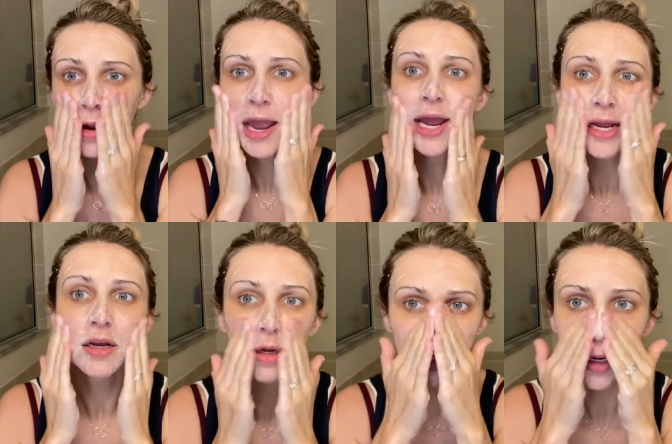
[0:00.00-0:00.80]
Okay,
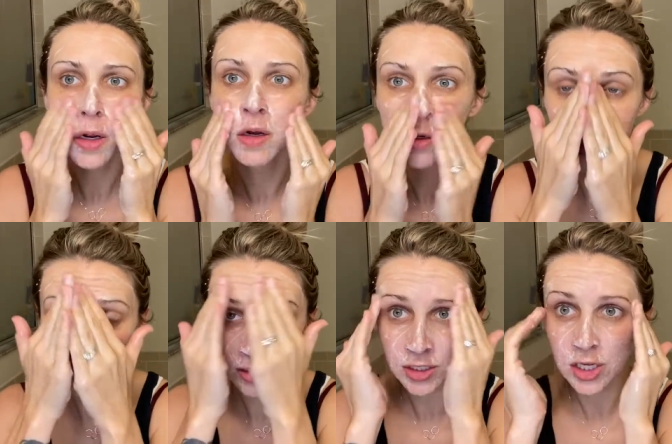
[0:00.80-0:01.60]

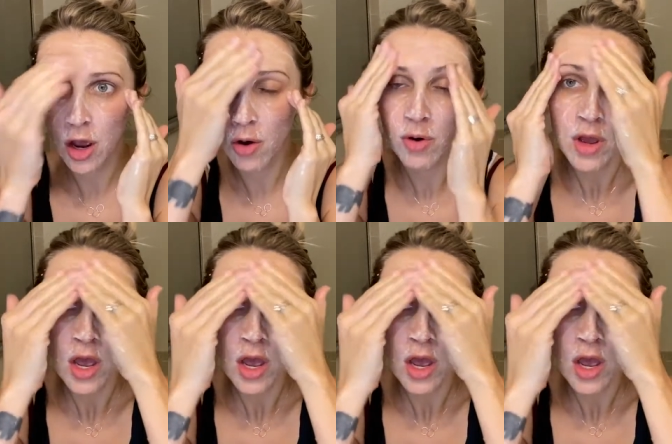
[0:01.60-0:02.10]
so